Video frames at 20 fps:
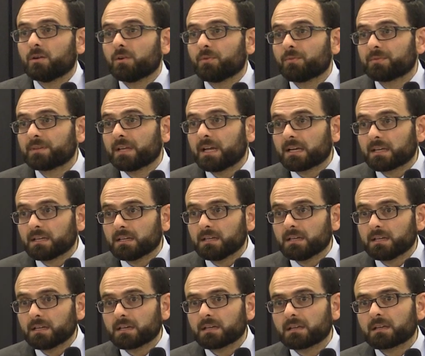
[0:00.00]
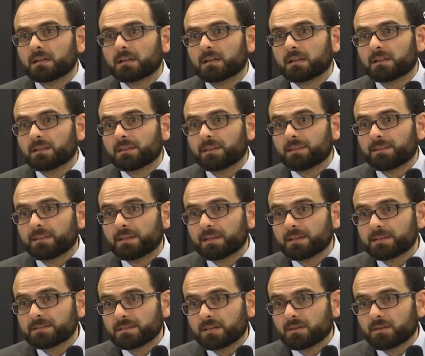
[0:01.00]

of tackling uh, the things